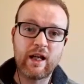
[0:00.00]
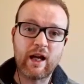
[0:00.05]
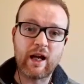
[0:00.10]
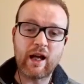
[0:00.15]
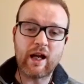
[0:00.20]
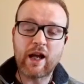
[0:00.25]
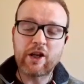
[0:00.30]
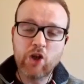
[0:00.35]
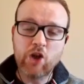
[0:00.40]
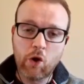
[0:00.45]

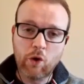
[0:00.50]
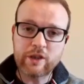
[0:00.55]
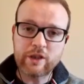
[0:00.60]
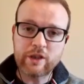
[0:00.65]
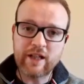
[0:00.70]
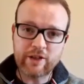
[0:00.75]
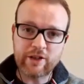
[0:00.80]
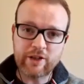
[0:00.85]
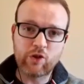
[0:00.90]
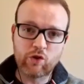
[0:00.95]
I know it's
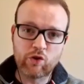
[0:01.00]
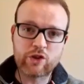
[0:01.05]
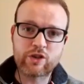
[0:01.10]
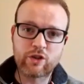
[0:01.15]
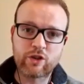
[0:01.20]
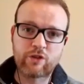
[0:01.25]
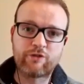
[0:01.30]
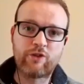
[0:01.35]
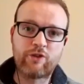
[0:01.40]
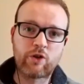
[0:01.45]
not your
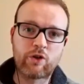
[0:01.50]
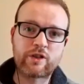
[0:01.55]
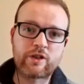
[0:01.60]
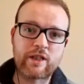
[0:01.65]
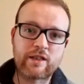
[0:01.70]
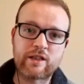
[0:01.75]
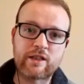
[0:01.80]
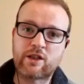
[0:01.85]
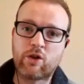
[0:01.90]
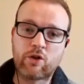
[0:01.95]
sole focus
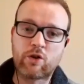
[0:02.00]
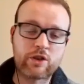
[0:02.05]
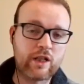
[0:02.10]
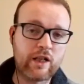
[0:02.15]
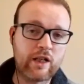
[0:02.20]
as a coach,